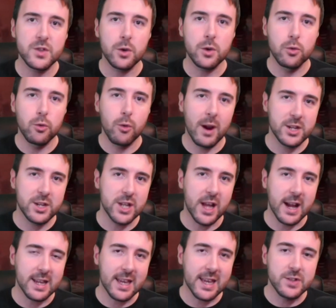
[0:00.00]
So
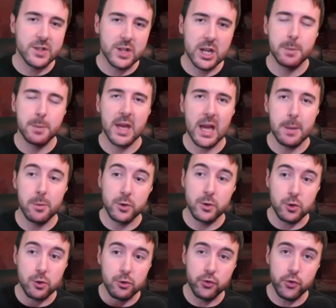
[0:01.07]
Grashnak is going to be able
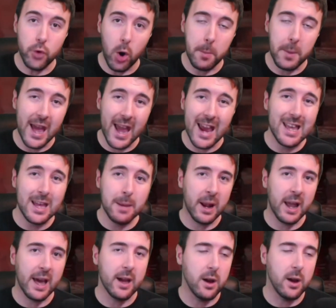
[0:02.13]
to drop any
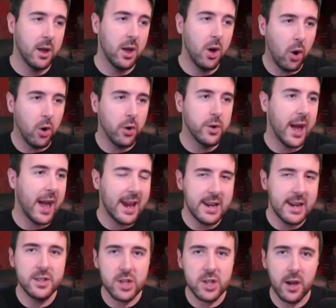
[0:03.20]
player on
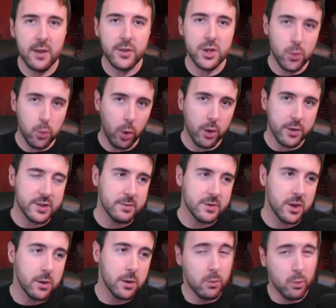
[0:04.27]
any turn that you want him
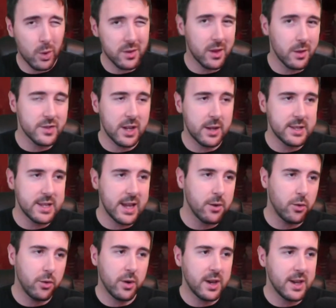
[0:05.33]
to. Whether they'll stay
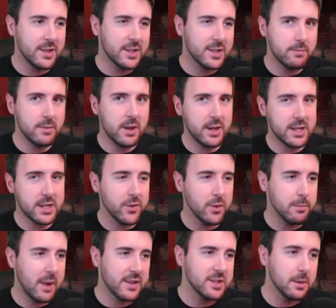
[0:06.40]
down or not is a
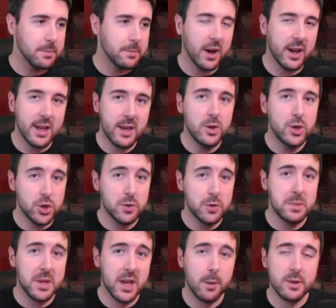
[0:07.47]
different matter, but he
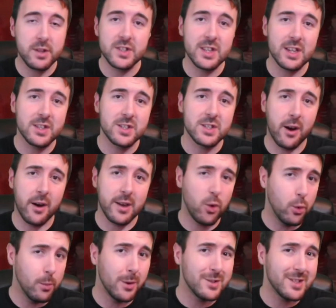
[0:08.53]
should be able to 6-die
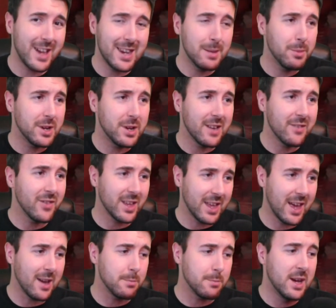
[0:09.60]
almost anybody in the
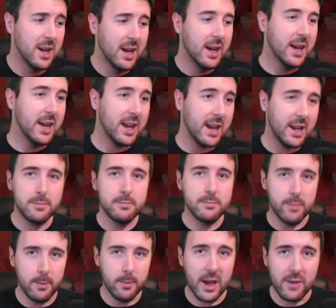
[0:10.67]
game
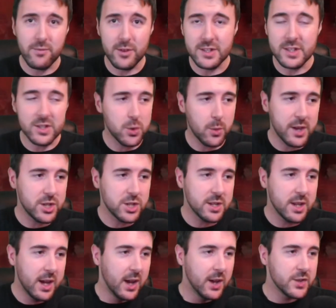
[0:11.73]
in every
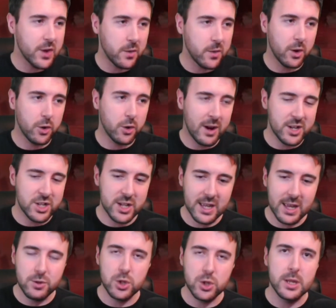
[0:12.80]
situation. So
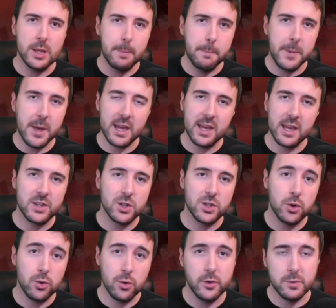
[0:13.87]
Grashnak gives you the
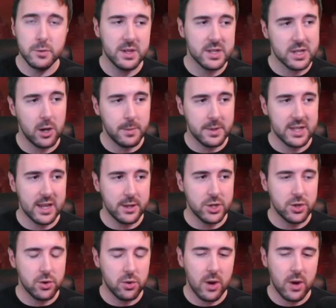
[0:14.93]
biggest cruise missile
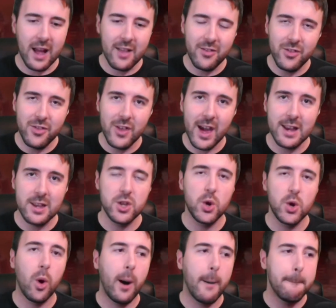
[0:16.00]
potential, and then
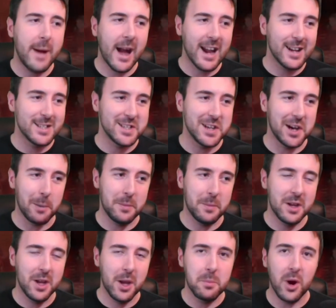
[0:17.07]
you are backed up
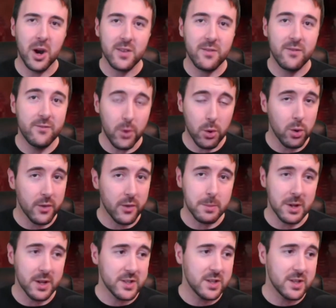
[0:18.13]
by 4 of
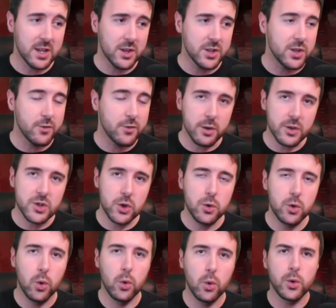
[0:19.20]
the Bloodseekers. You've got
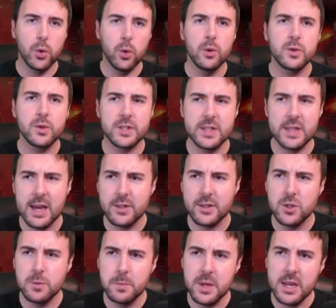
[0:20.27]
2 Khorne Gores there
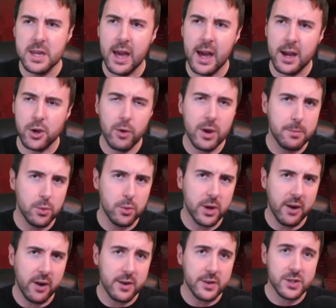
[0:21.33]
to be great ball
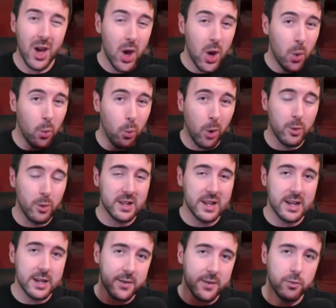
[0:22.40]
carriers, 1 with
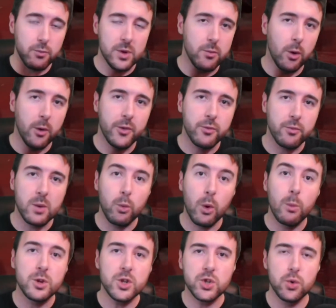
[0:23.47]
leader for reroll 3,
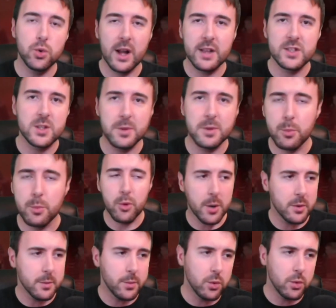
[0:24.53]
1 with sure hands to
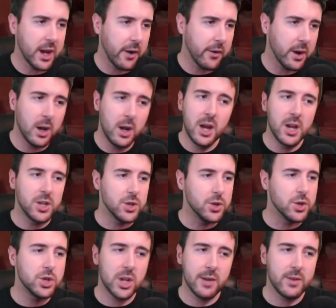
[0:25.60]
primary ball carrier. You
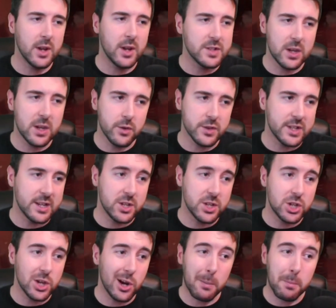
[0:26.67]
should have enough skills then to
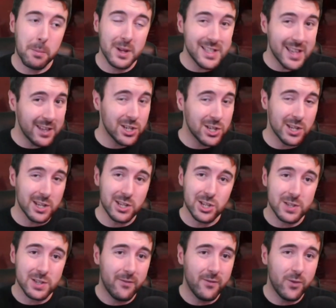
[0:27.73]
chuck potentially
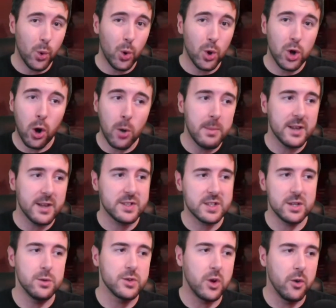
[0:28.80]
just 4 combat
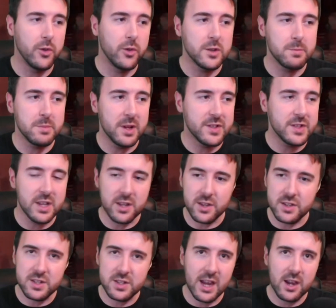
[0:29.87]
skills on those
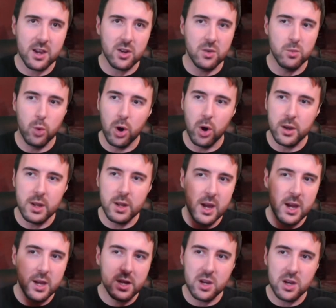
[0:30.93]
Bloodseekers, tackle on 1,
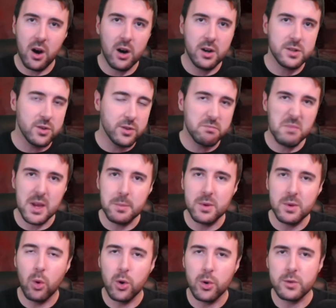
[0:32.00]
guard on
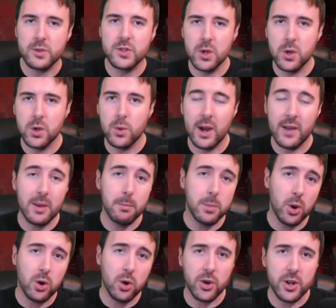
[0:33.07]
maybe 1 or 2, and then
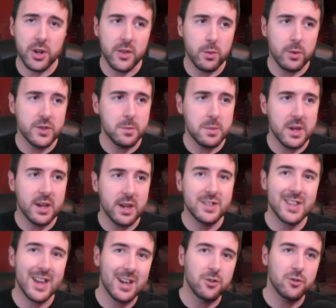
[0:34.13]
block on another one to be a
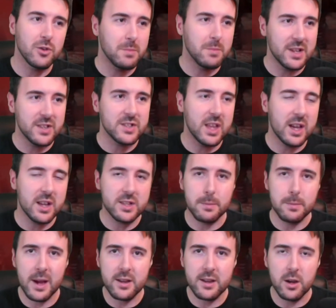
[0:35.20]
secondary blitzer there
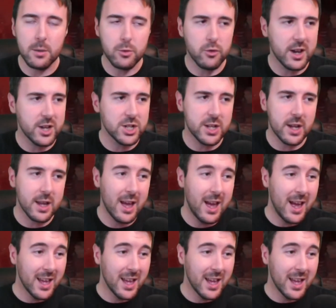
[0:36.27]
to back up Grashnak.